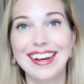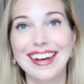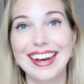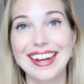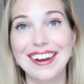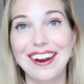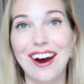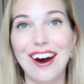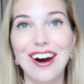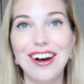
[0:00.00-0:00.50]

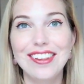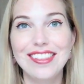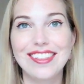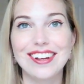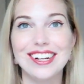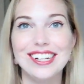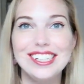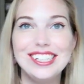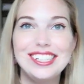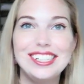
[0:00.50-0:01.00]
an
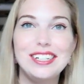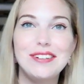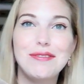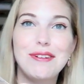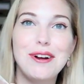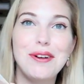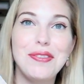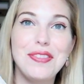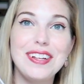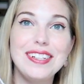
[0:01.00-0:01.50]
author. She
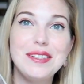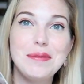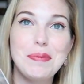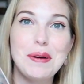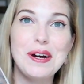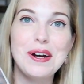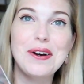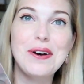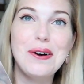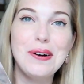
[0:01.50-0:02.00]
wrote this
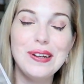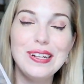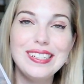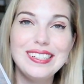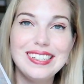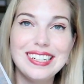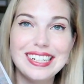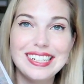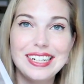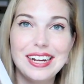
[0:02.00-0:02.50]
book,
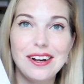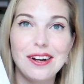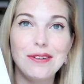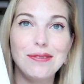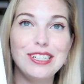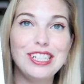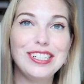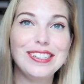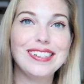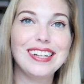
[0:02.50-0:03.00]
Holistic Tarot,
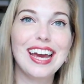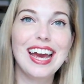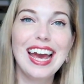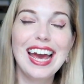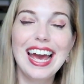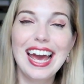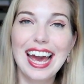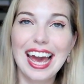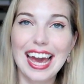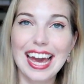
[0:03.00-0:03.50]
which is
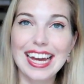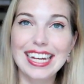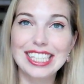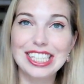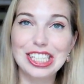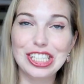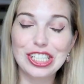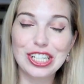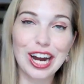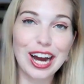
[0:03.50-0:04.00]

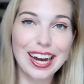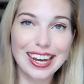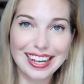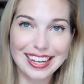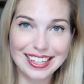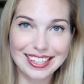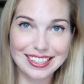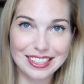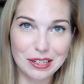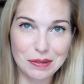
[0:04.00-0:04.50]
a
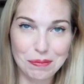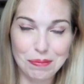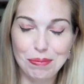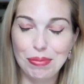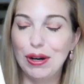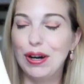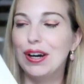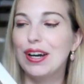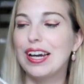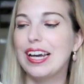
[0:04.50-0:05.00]
giant
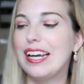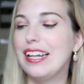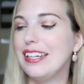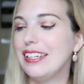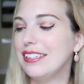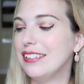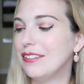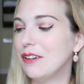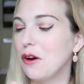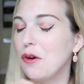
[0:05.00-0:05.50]
book. It
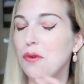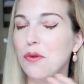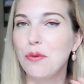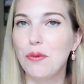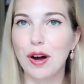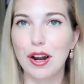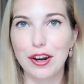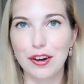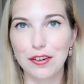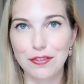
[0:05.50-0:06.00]
is
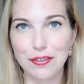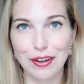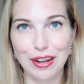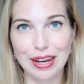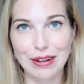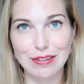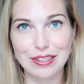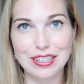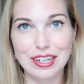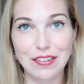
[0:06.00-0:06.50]
wonderful.
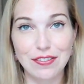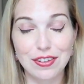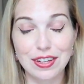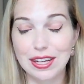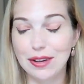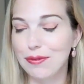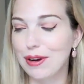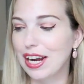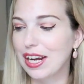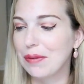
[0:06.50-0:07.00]
I would
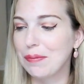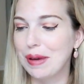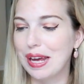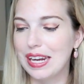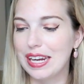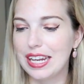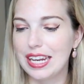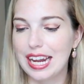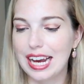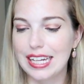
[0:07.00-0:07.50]
definitely
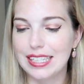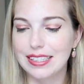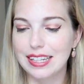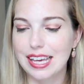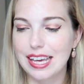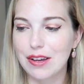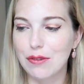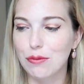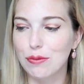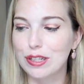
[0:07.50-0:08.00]
recommend it as
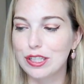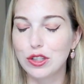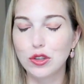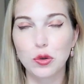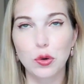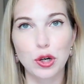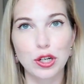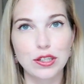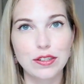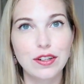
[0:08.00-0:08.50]
a
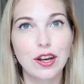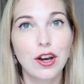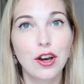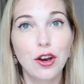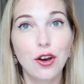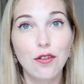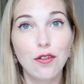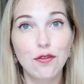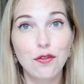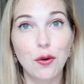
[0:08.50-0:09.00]
resource
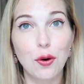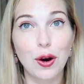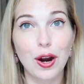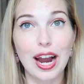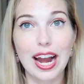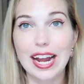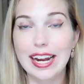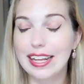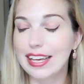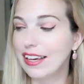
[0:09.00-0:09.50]

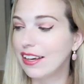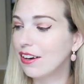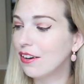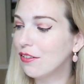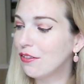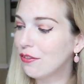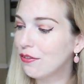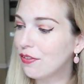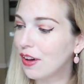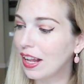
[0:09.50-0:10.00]
for
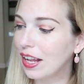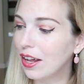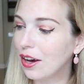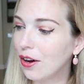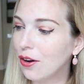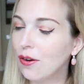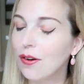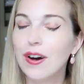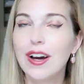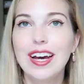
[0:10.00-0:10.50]
any
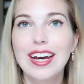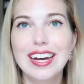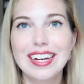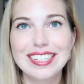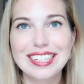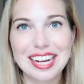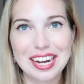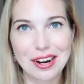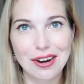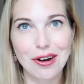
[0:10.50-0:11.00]
fellow
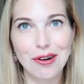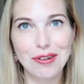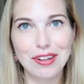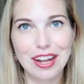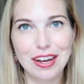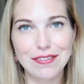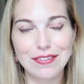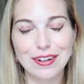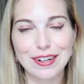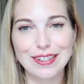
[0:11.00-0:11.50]
tarot
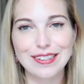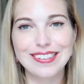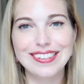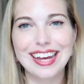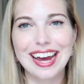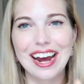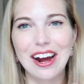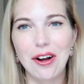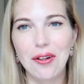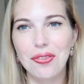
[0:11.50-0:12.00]
lovers
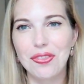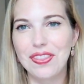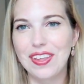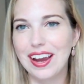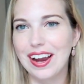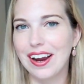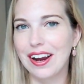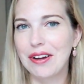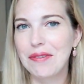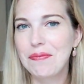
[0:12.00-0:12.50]
out
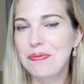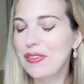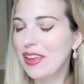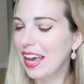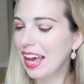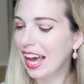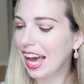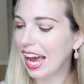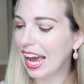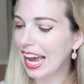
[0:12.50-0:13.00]
there.
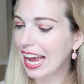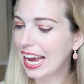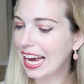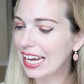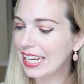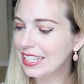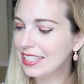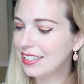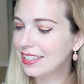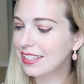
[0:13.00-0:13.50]

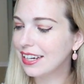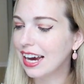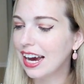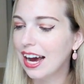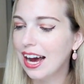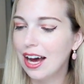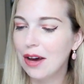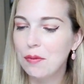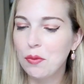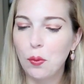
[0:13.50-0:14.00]

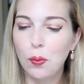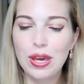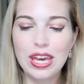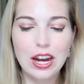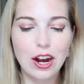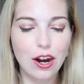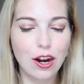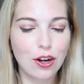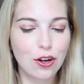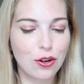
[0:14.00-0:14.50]
And
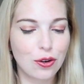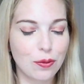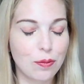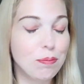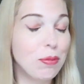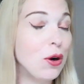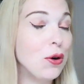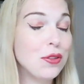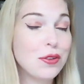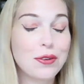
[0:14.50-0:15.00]
we
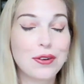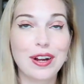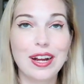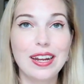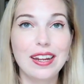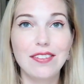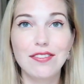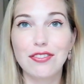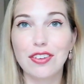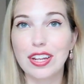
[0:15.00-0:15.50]
are both
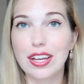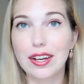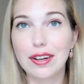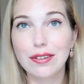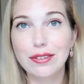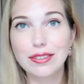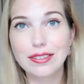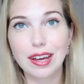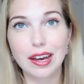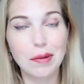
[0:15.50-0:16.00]
creating
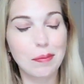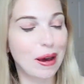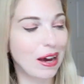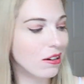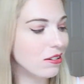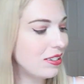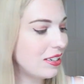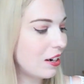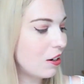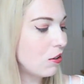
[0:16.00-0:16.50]
videos
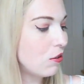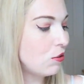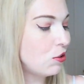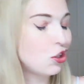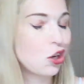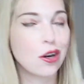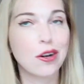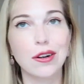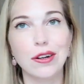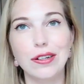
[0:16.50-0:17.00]
about tarot
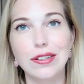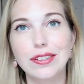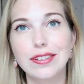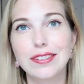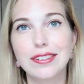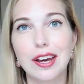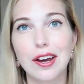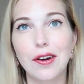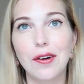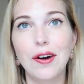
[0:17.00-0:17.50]
journals.
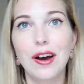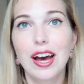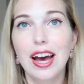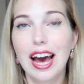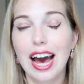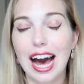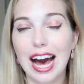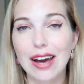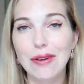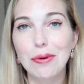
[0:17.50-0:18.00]
So
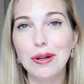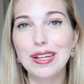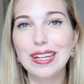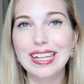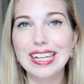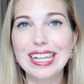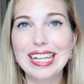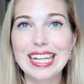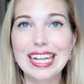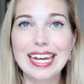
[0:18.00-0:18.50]
I
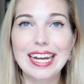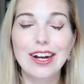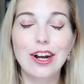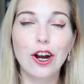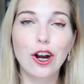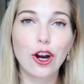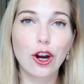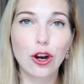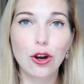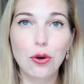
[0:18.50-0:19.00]
will link
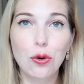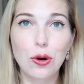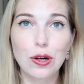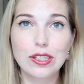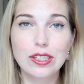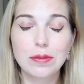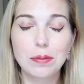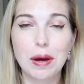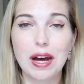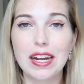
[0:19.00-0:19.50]
her
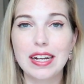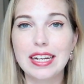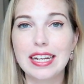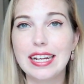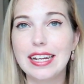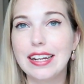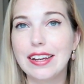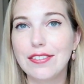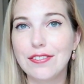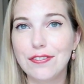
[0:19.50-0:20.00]

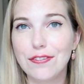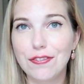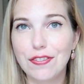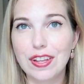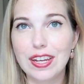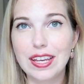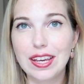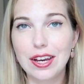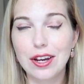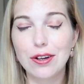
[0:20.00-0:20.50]
corresponding
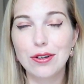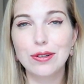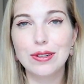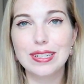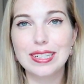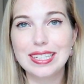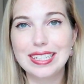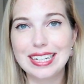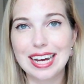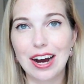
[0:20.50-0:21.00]

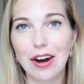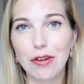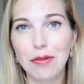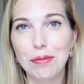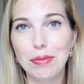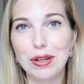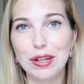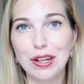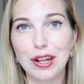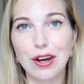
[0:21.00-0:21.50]
video
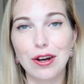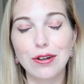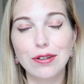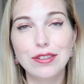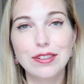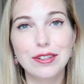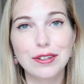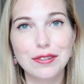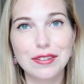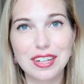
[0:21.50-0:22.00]
down below.
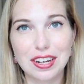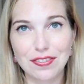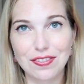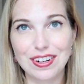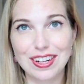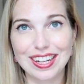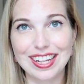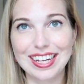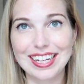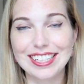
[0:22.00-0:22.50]
So
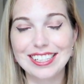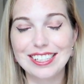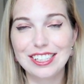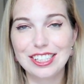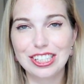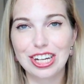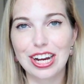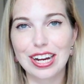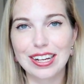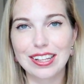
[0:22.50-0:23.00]
definitely
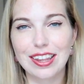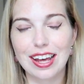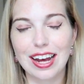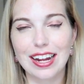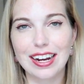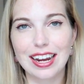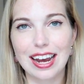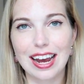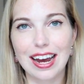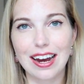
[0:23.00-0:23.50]
check
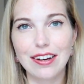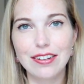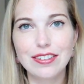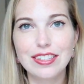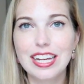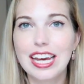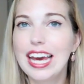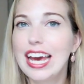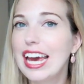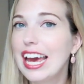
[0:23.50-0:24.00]
that
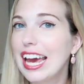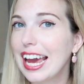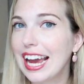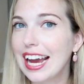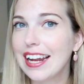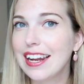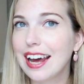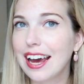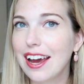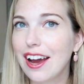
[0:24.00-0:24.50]
out.
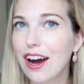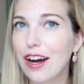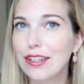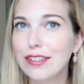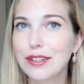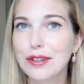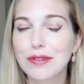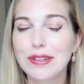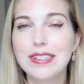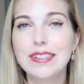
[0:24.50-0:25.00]
And I
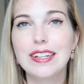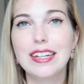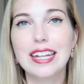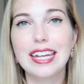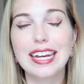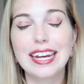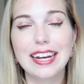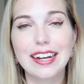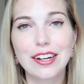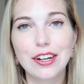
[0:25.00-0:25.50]
also
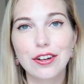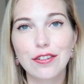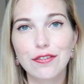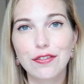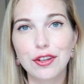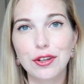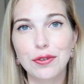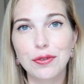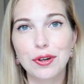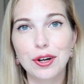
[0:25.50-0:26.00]
recently
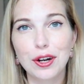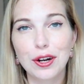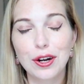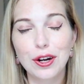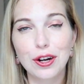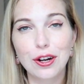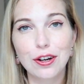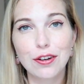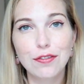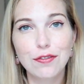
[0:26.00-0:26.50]
interviewed
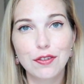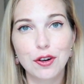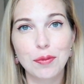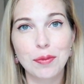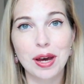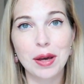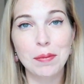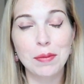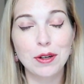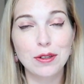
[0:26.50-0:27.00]
her for
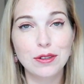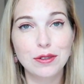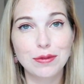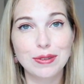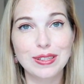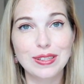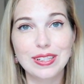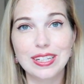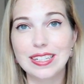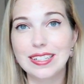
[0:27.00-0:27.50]
my most
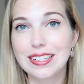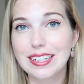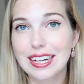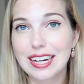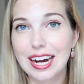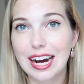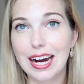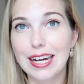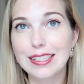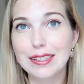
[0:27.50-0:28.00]
recent
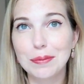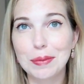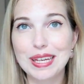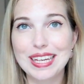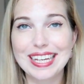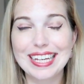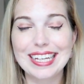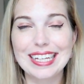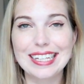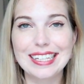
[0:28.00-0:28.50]

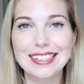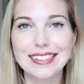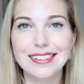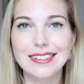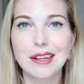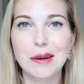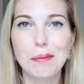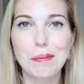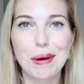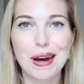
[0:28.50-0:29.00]
Cosmic
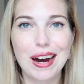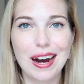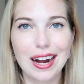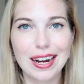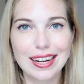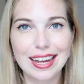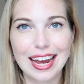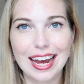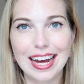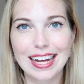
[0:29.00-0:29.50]
Keys
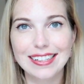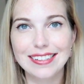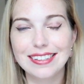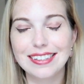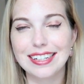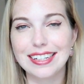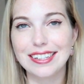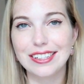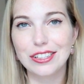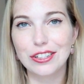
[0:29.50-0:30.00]

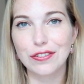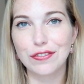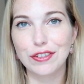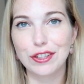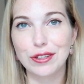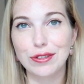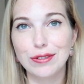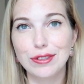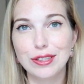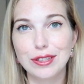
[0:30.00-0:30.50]
podcast
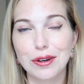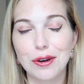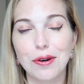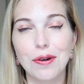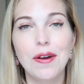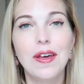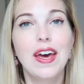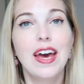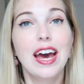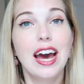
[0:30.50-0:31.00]
interview.
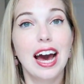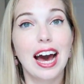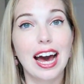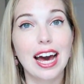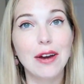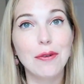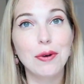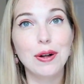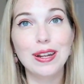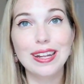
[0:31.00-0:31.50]
So
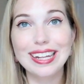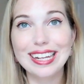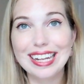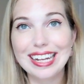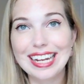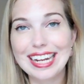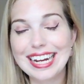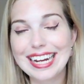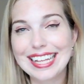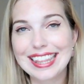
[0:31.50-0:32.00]
I
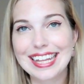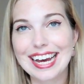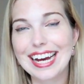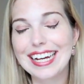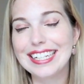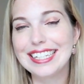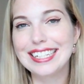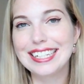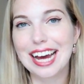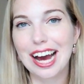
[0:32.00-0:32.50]
will link
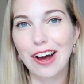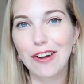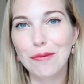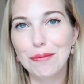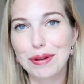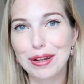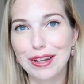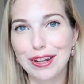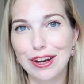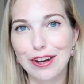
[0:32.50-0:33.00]
that
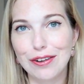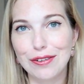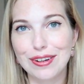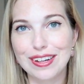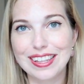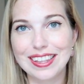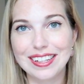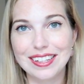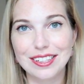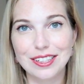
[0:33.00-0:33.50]
down below
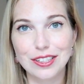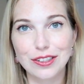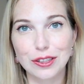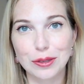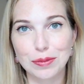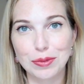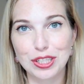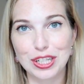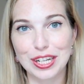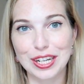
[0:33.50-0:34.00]
in the
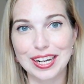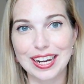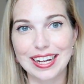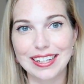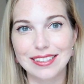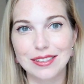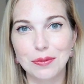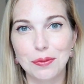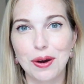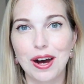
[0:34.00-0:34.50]
description
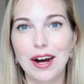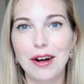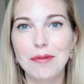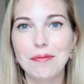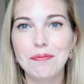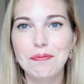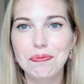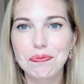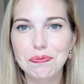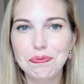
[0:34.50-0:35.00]
as
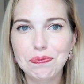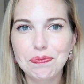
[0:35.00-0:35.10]
well.